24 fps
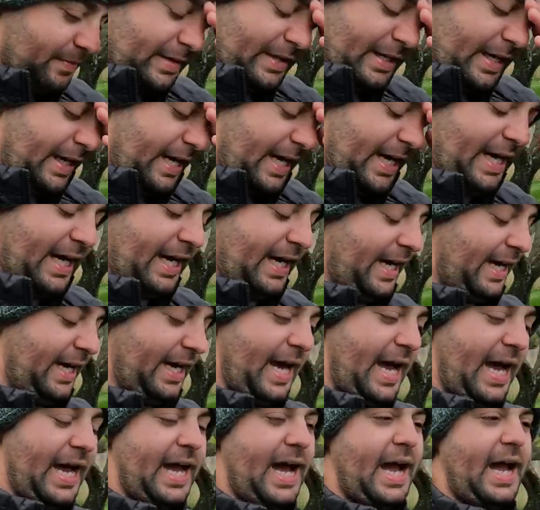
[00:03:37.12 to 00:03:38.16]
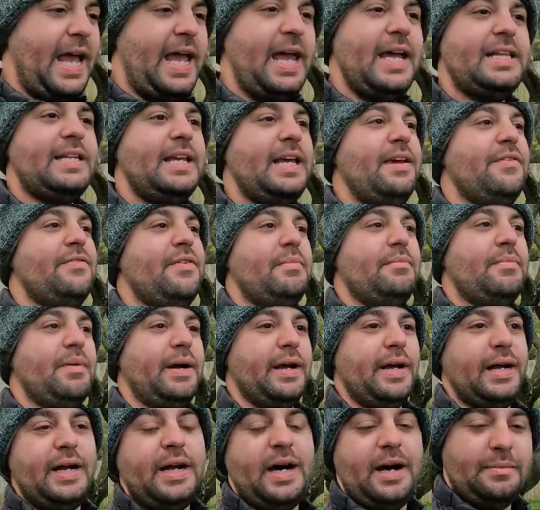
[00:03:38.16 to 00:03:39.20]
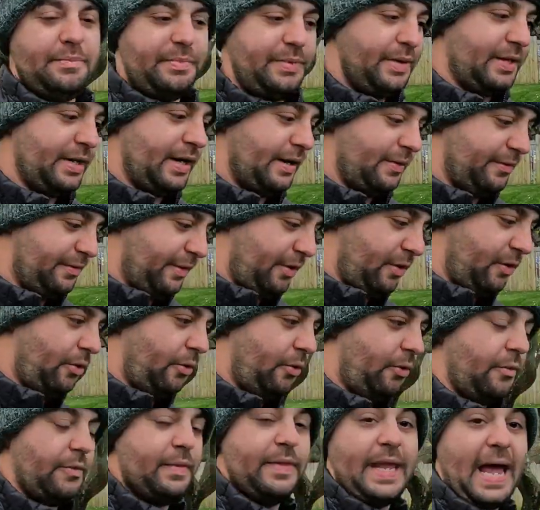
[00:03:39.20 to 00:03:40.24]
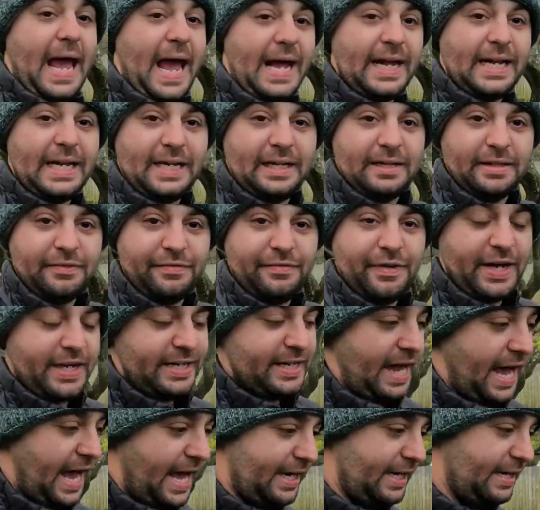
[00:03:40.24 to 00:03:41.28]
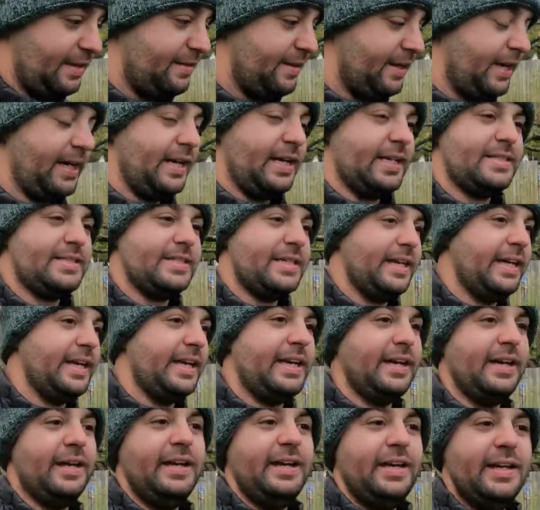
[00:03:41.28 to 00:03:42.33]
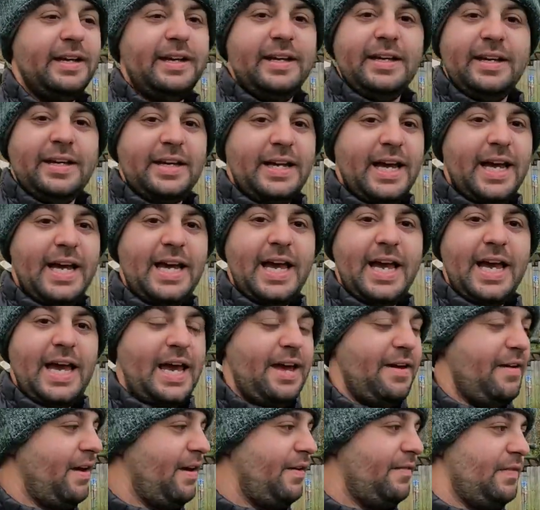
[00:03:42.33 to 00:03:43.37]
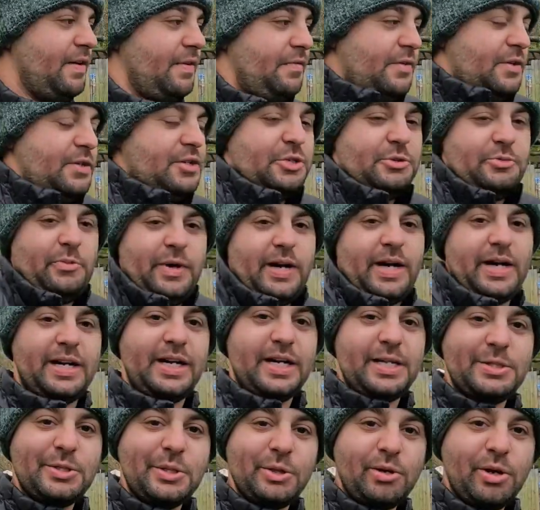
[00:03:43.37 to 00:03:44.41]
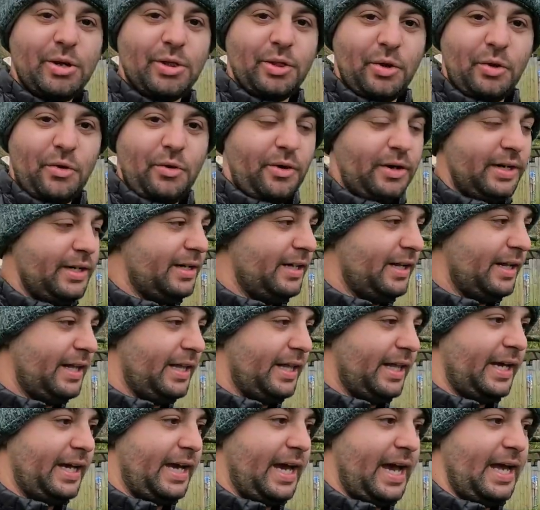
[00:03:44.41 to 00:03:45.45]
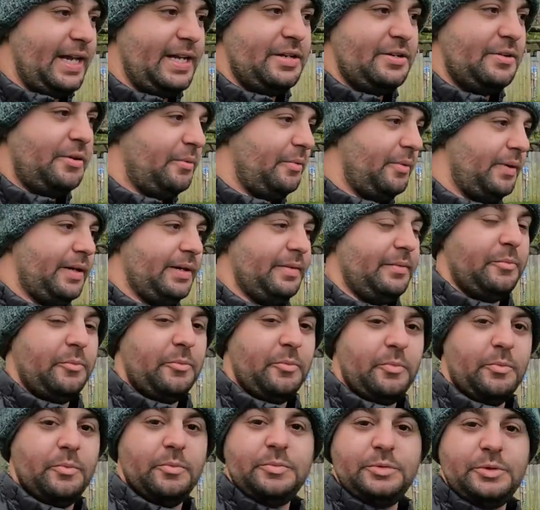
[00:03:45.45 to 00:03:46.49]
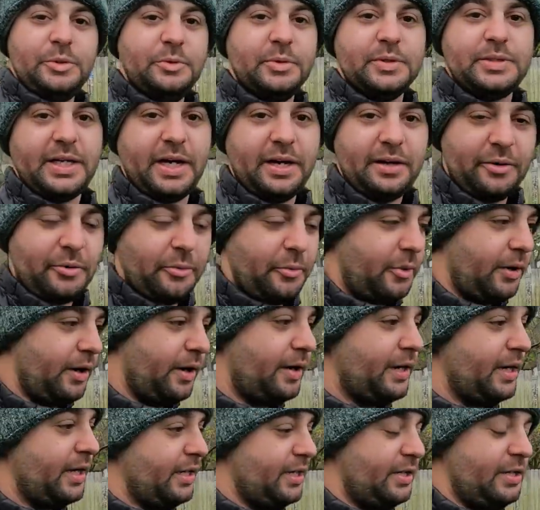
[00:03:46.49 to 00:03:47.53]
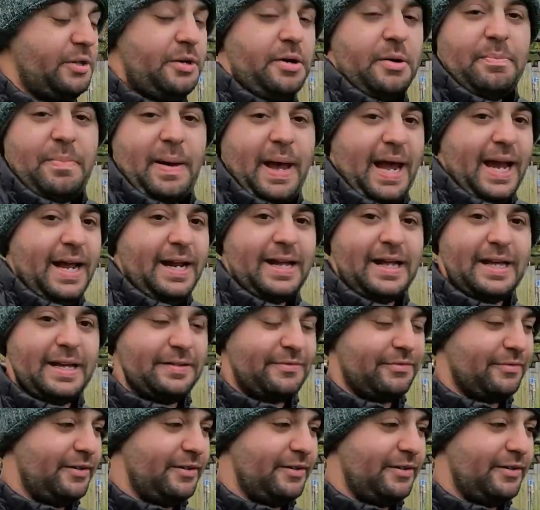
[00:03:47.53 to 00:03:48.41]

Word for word: I, I hate to even bring it up, you know, the whole natty, the fake natty thing. It's like, it, it, it, if you just want a nice looking lawn, like, and you don't want to do a ton of work, you could paint it.